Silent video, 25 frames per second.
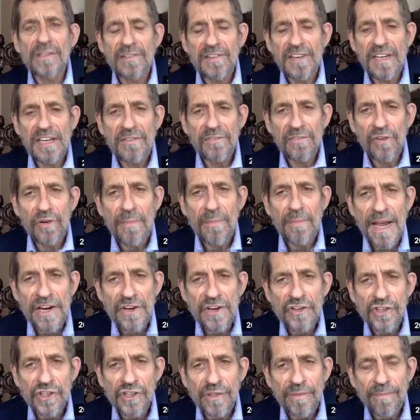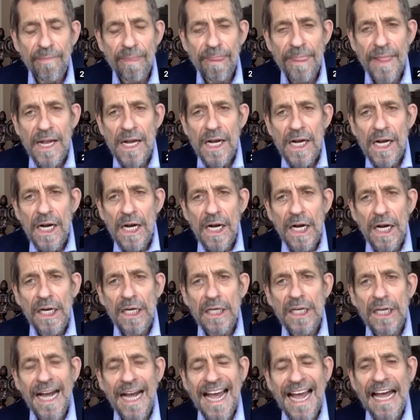information
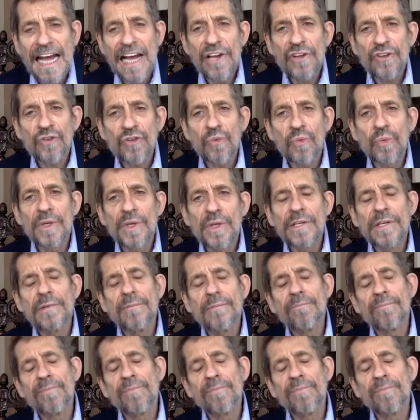as we